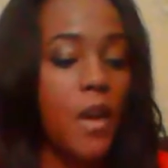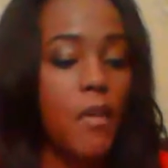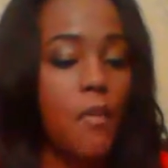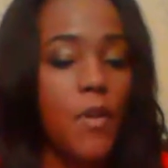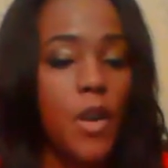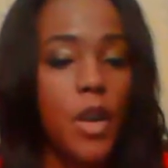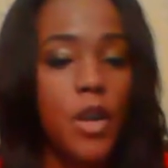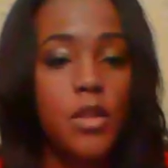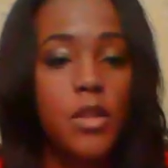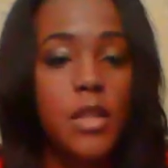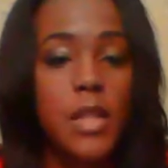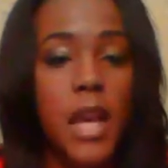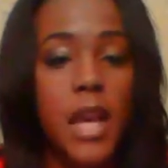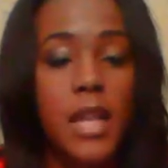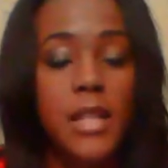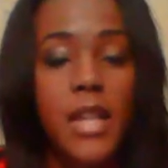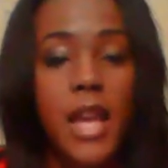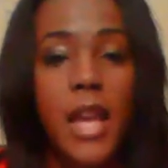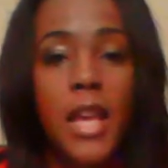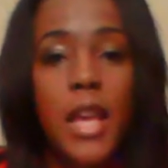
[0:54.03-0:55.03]
First,
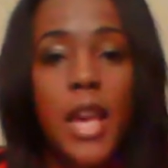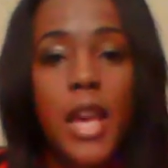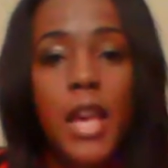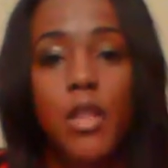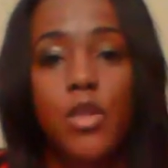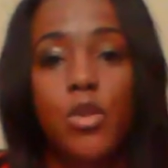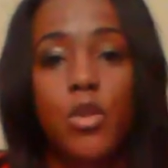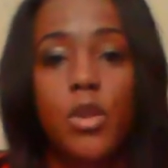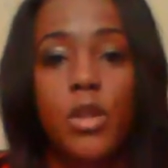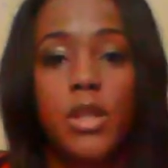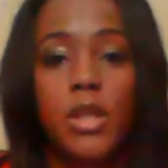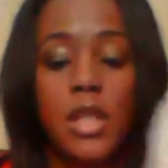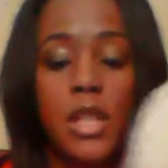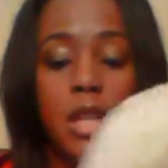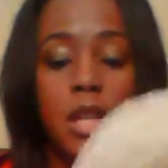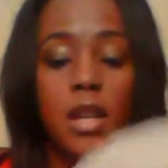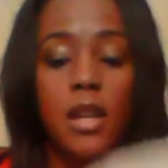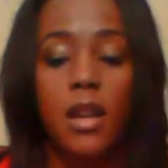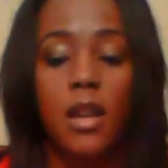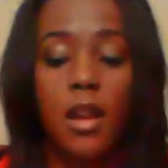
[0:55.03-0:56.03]
I take a
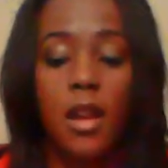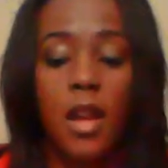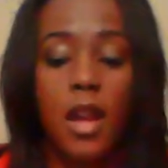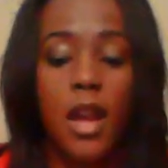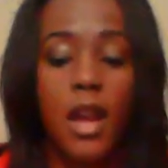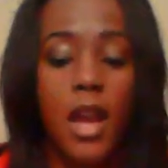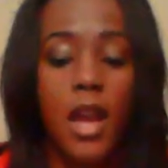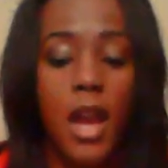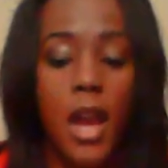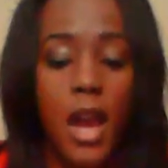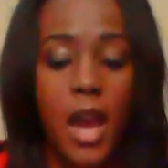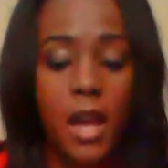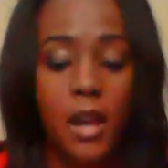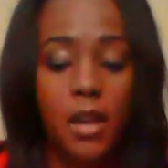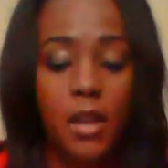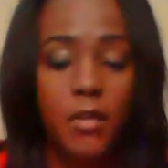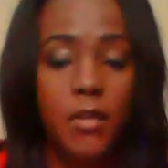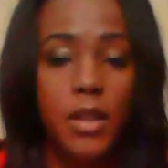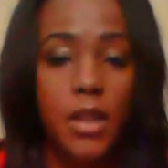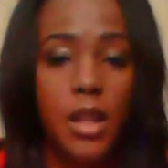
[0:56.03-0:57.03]
tortilla
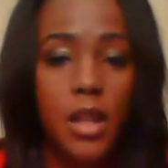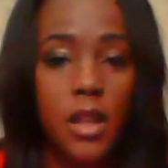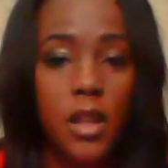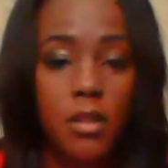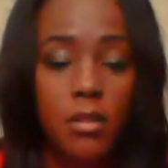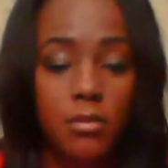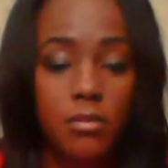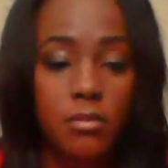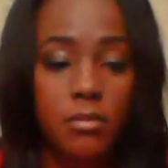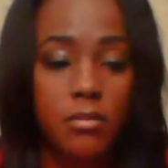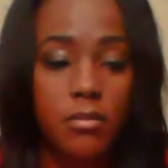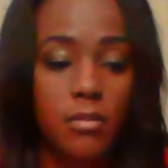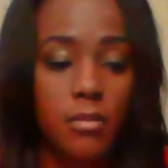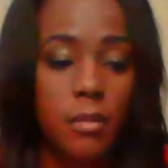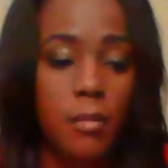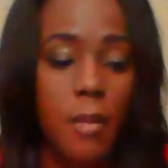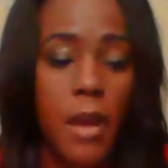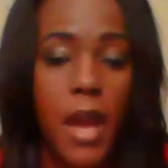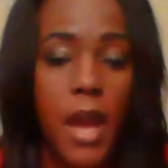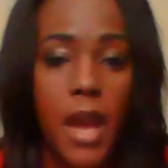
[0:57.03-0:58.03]
out of the
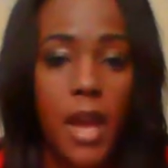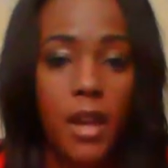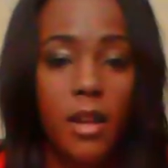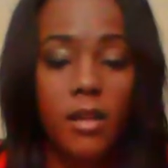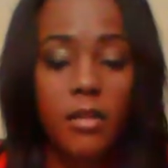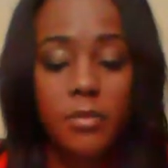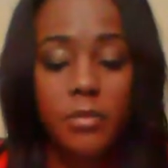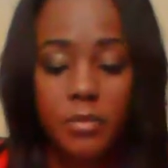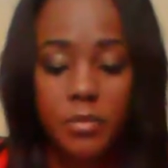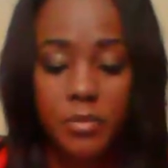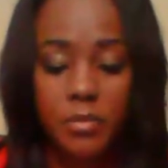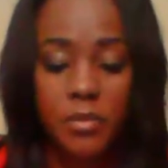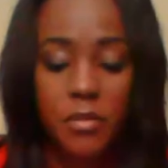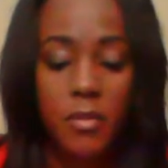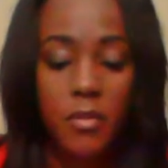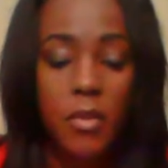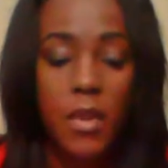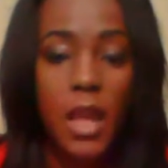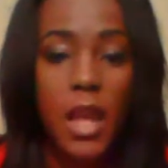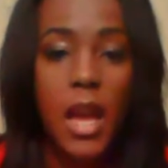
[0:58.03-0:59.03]
bag.
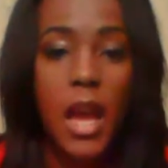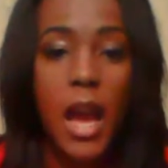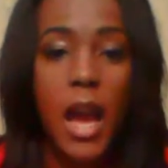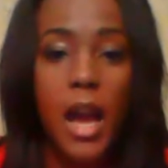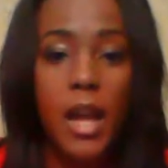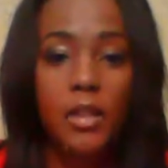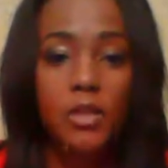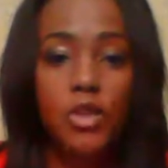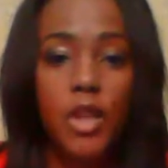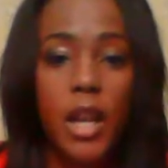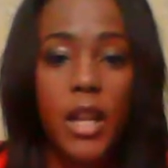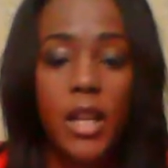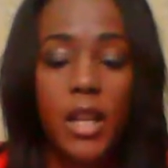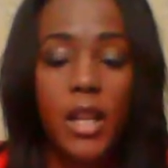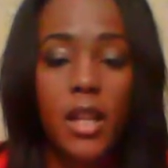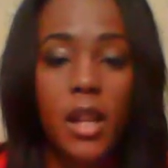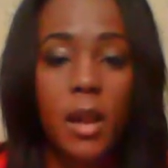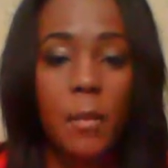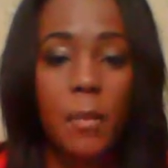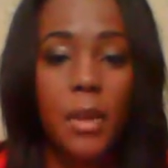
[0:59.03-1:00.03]
I try to
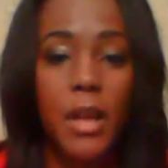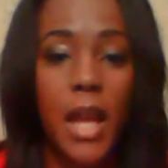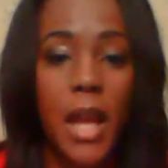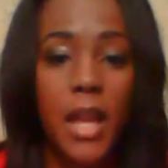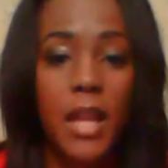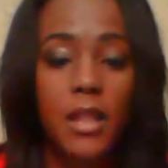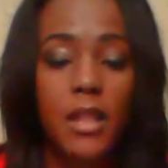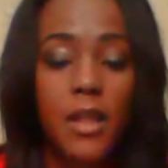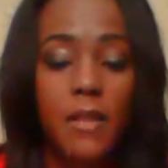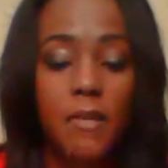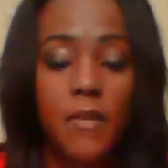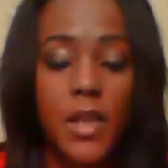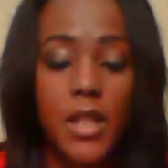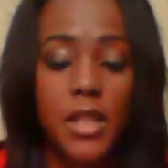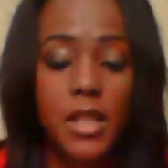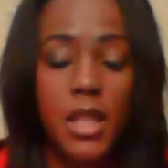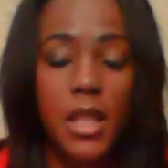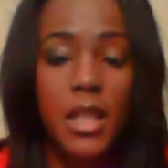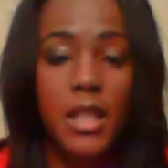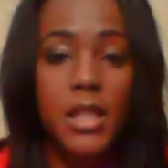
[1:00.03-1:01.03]
get a plate that
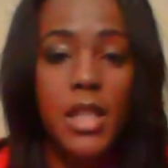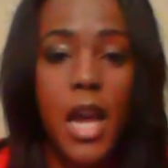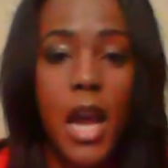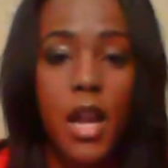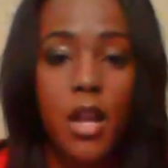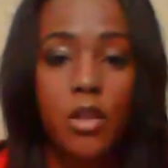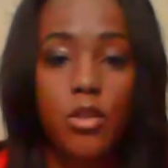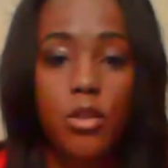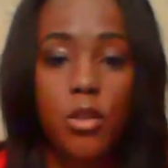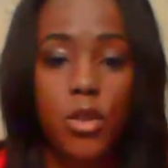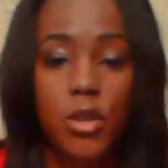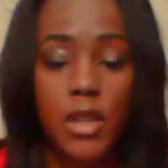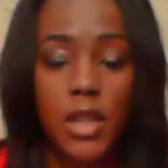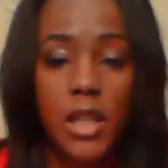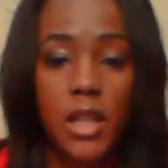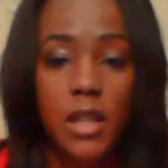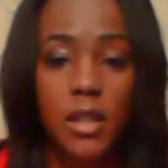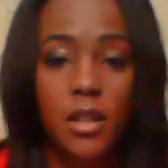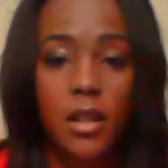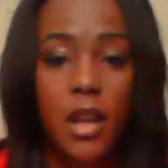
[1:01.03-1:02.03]
fits the entire
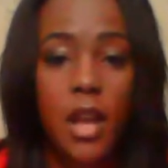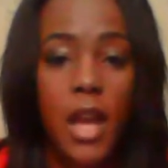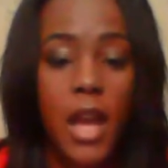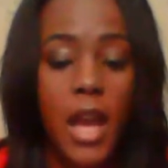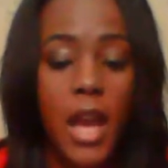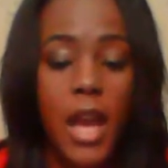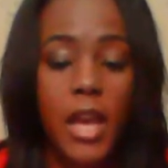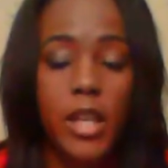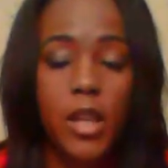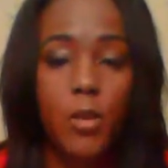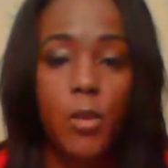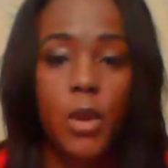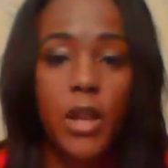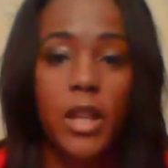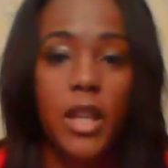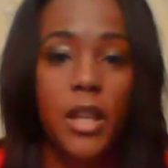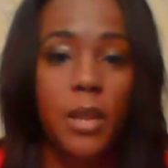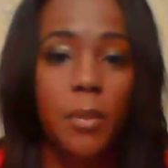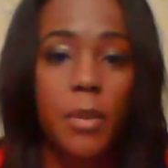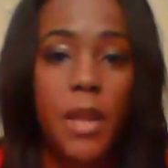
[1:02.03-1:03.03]
tortilla, and you want
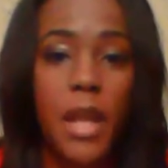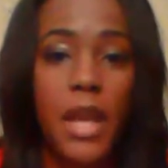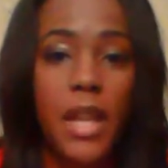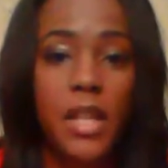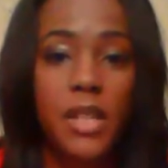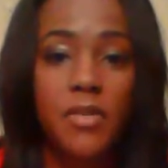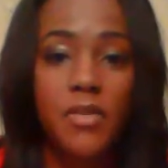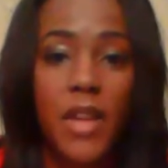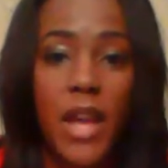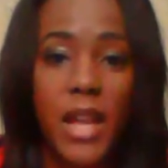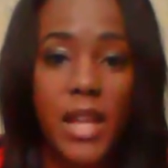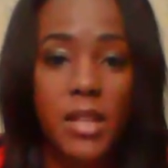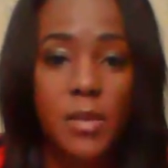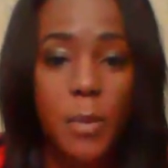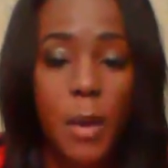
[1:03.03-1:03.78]
to get a plate as flat as